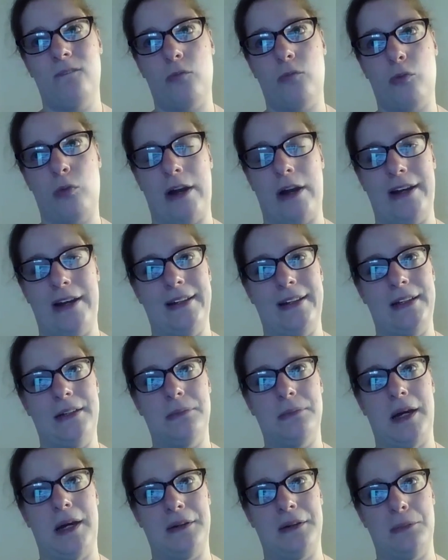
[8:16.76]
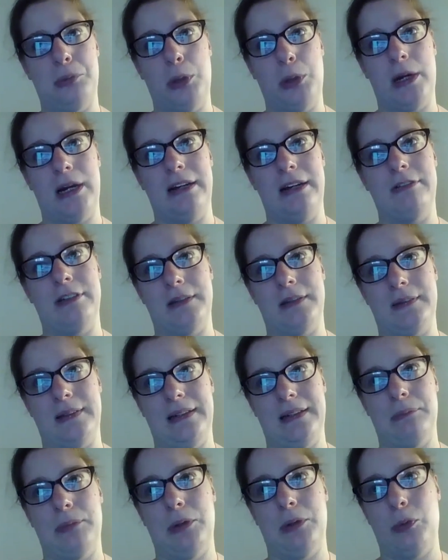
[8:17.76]
writing about it
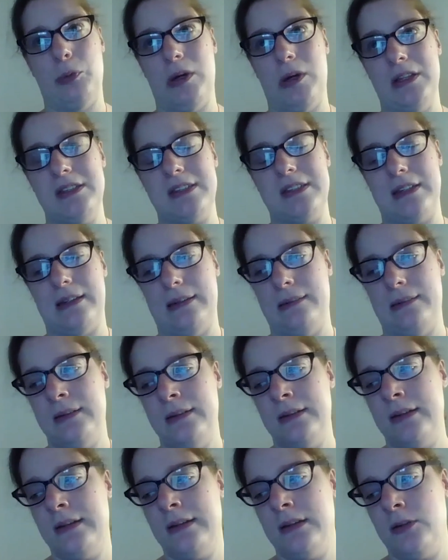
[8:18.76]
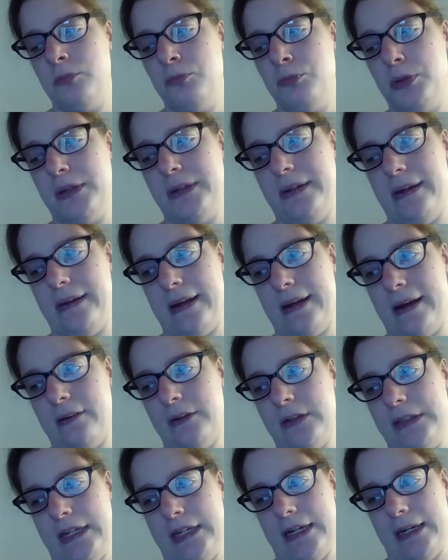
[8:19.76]
privately, but once I put it
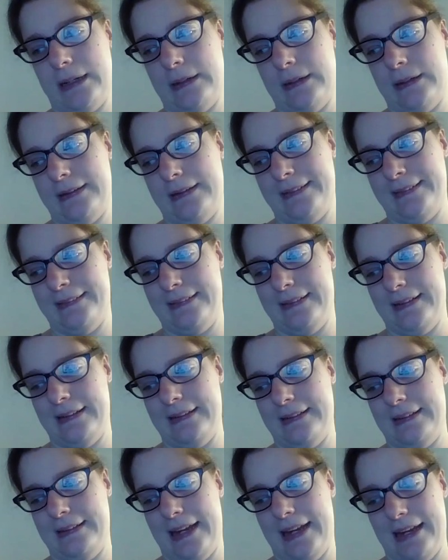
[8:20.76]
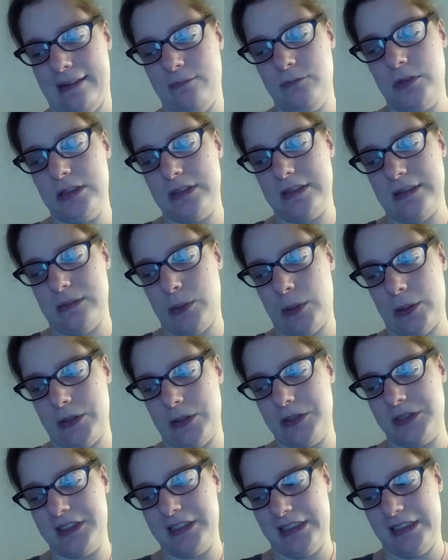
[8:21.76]
out there and, and named the
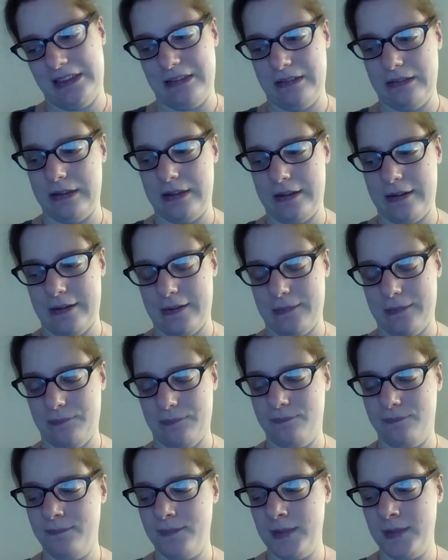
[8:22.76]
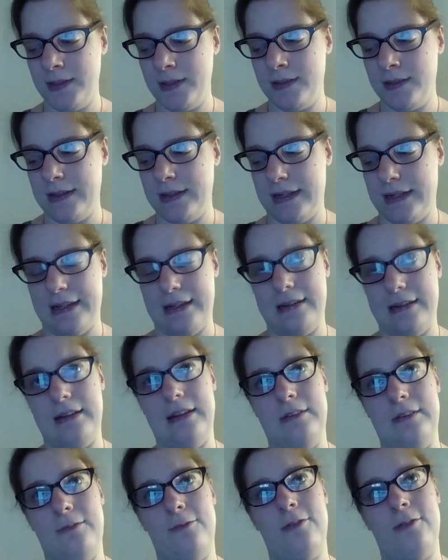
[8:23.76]
person, um, it,
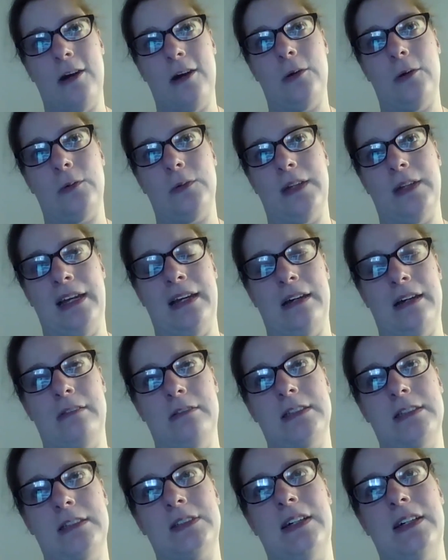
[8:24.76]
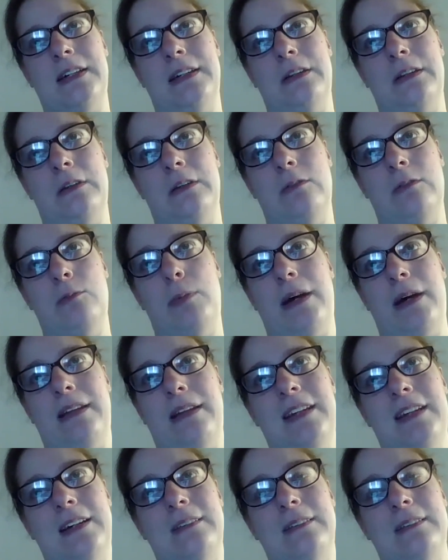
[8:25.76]
it felt like I was kind of, by
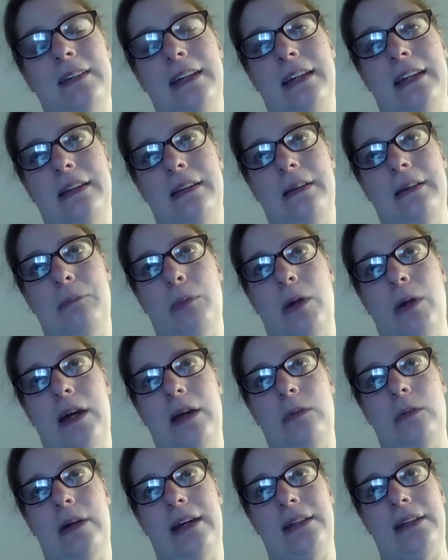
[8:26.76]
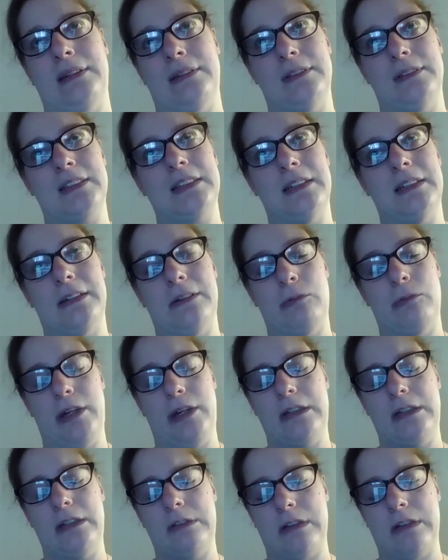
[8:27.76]
telling it in my way, of kind of
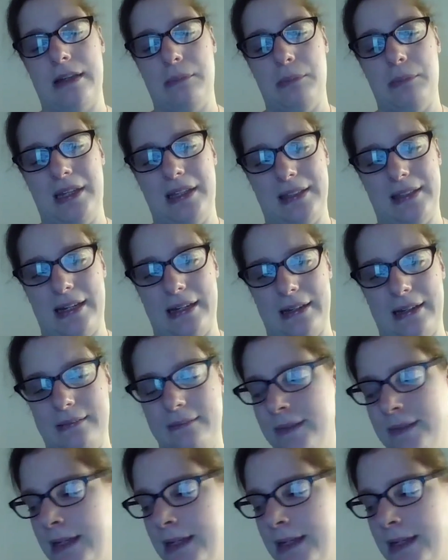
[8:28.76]
reclaiming that